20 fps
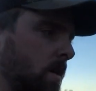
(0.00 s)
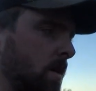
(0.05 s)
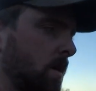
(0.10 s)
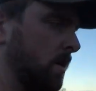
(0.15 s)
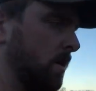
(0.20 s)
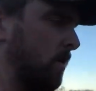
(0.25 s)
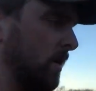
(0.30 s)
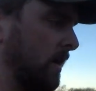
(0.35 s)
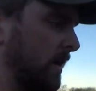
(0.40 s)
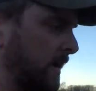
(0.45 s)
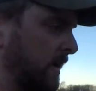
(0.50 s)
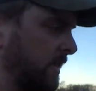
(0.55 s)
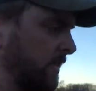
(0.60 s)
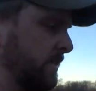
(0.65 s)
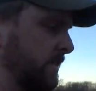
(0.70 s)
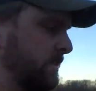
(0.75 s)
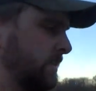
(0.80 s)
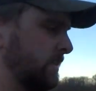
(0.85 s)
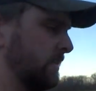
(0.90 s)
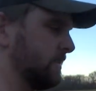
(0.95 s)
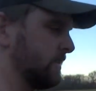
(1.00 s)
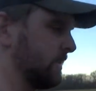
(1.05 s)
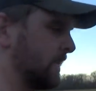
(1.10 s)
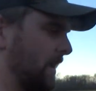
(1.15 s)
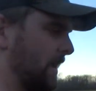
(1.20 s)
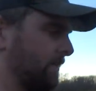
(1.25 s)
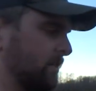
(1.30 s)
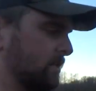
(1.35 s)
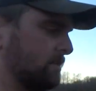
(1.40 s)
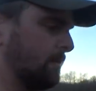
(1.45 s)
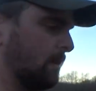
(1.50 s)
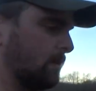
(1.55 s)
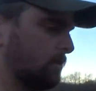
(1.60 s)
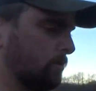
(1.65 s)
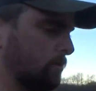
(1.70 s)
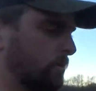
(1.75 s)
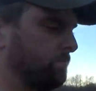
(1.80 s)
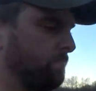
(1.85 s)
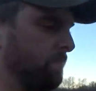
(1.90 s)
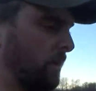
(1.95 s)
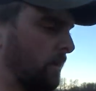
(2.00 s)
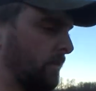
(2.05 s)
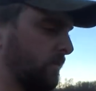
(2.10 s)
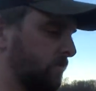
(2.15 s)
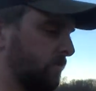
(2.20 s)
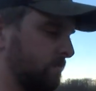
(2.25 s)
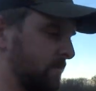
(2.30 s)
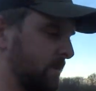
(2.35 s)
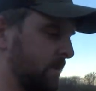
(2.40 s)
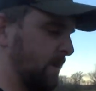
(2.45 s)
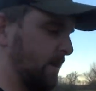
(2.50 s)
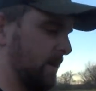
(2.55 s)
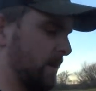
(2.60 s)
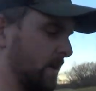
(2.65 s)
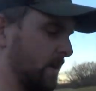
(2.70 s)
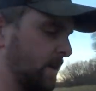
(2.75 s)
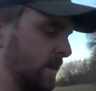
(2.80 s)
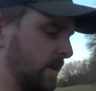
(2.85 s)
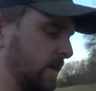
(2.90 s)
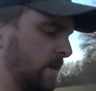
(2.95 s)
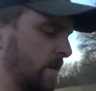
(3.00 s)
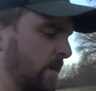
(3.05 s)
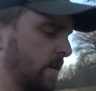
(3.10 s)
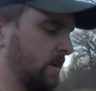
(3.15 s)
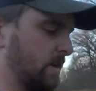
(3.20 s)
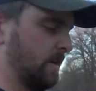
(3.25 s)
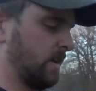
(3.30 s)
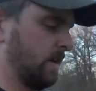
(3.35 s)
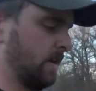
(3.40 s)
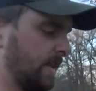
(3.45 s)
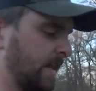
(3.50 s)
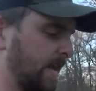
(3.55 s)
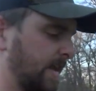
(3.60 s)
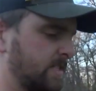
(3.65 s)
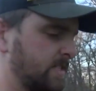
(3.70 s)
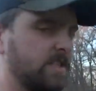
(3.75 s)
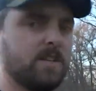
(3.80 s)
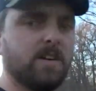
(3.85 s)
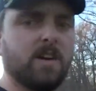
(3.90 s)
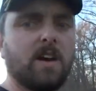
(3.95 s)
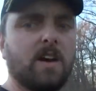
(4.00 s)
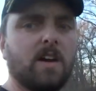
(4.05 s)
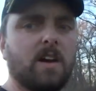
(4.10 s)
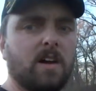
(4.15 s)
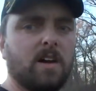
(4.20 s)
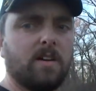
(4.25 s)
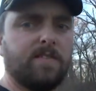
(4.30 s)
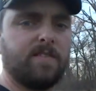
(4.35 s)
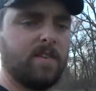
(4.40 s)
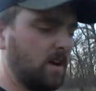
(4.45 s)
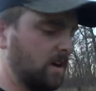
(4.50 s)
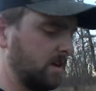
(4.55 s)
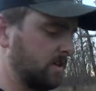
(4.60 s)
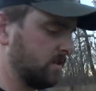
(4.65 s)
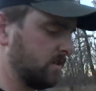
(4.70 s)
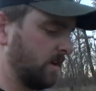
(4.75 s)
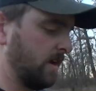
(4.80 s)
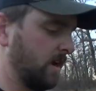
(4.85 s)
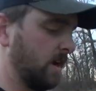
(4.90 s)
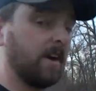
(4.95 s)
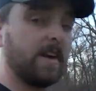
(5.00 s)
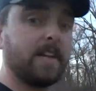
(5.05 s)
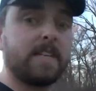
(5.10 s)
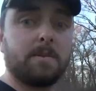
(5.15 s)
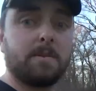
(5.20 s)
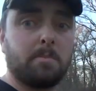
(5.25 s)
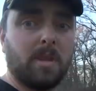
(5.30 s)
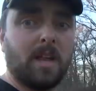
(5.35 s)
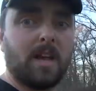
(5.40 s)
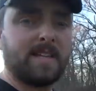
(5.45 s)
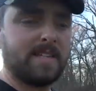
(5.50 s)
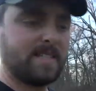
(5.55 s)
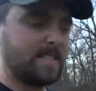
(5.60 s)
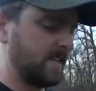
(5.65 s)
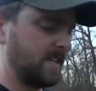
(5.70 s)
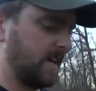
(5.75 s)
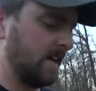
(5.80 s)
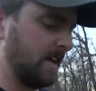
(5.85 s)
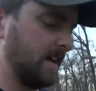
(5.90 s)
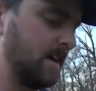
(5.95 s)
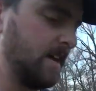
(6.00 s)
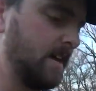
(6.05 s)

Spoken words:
Alright, this is kind of a special spot for me. Last year I caught a fox right here, and it's a blind set.